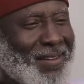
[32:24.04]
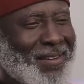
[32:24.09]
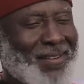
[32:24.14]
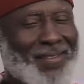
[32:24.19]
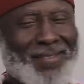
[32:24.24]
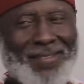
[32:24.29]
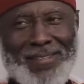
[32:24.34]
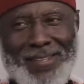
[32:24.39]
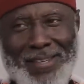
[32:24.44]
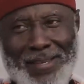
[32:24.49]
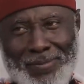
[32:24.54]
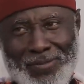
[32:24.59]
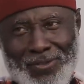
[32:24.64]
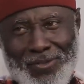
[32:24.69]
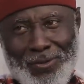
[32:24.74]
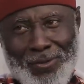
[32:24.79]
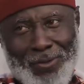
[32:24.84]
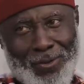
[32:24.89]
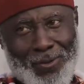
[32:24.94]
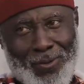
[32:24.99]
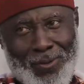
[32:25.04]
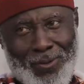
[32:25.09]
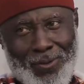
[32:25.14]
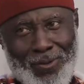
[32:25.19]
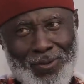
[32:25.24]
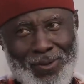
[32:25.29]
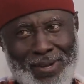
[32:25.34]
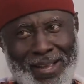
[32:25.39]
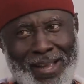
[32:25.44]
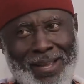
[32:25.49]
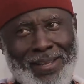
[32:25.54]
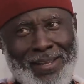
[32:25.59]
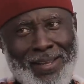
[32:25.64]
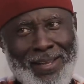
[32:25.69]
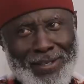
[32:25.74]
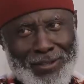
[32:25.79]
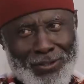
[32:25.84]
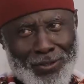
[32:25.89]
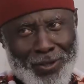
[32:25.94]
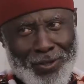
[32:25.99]
It seems you know I
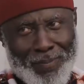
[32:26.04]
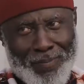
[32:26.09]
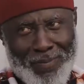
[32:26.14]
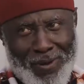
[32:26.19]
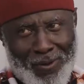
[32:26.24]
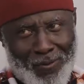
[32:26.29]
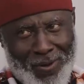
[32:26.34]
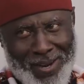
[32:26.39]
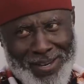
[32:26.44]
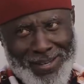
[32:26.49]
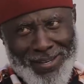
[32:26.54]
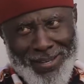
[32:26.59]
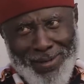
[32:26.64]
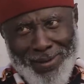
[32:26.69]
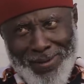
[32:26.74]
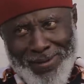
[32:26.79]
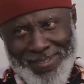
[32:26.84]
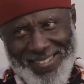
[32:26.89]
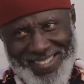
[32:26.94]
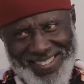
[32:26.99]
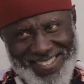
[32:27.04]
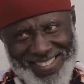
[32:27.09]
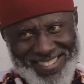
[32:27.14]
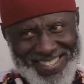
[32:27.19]
enjoy palm wine a lot.